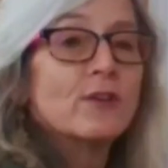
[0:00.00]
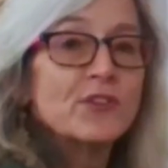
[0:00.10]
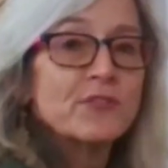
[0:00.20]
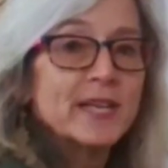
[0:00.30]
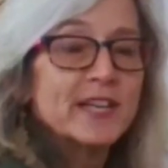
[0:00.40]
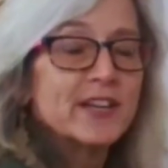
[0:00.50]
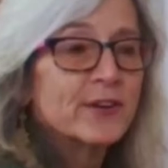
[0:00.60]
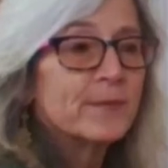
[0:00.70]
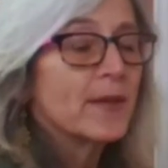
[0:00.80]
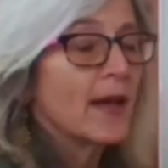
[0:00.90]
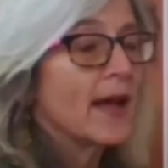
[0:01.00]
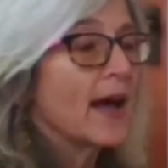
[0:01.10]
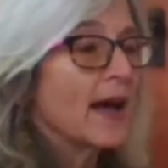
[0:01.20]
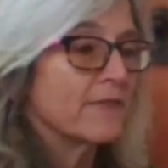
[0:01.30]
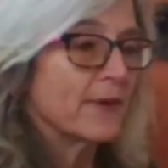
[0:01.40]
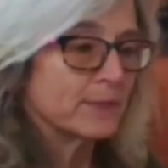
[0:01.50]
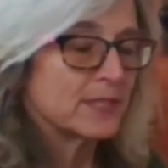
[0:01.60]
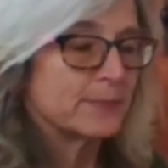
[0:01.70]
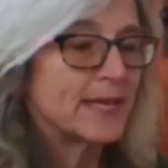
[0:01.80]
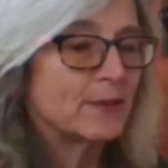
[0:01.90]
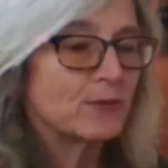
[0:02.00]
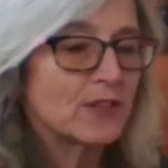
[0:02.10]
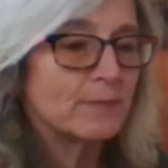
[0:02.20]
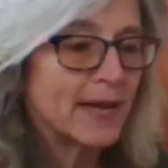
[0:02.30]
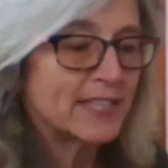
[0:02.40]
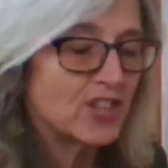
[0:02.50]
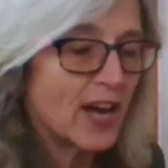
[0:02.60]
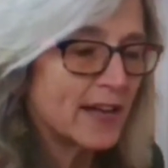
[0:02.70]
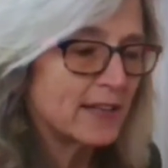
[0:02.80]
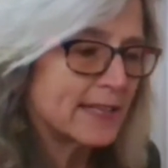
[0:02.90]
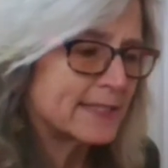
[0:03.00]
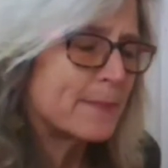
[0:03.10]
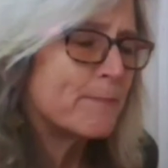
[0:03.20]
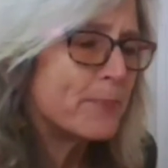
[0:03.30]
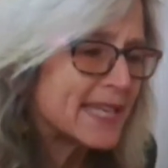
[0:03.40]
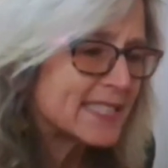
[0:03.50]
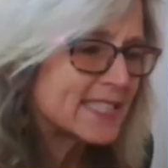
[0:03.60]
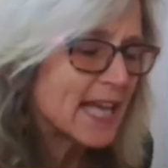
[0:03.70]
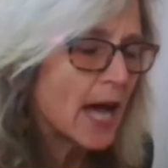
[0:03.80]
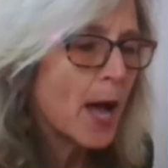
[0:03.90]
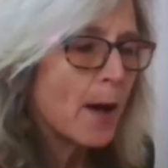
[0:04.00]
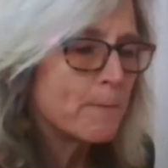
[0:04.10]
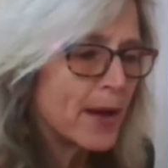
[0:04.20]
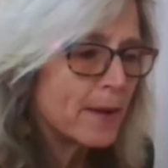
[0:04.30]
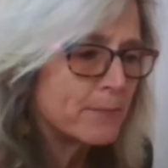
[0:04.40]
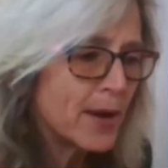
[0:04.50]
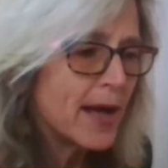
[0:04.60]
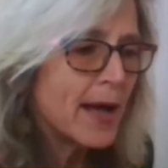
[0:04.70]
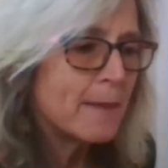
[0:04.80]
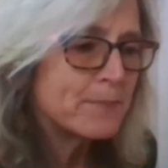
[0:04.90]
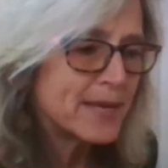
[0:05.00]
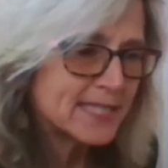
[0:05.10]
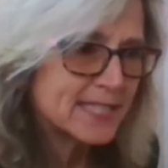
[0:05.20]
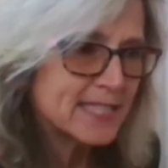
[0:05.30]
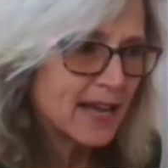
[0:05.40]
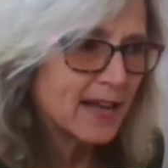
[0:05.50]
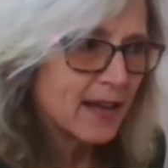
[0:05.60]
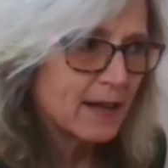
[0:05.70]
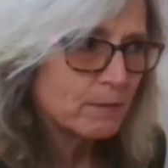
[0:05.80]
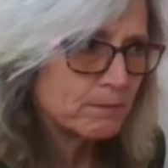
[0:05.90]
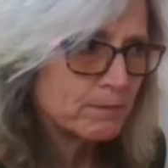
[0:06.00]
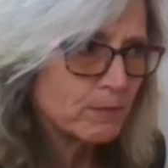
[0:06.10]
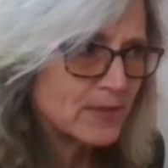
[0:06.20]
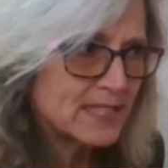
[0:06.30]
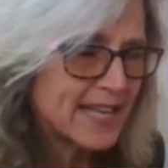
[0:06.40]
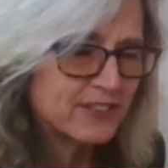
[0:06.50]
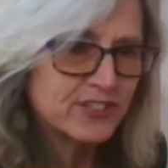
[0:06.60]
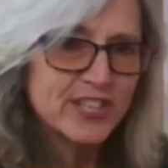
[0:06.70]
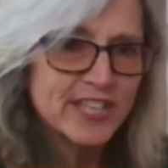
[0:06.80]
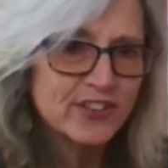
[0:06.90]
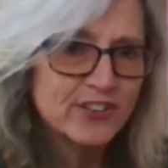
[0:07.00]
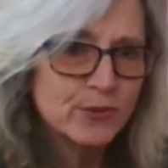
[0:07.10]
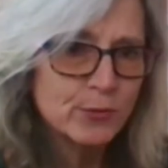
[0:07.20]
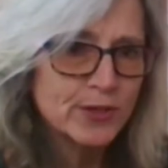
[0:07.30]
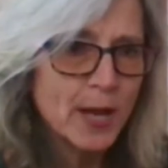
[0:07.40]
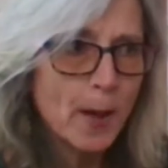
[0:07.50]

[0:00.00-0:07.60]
with me here. I'm speaking with my child. I'll say pizza, pizza. What sound do you hear in the word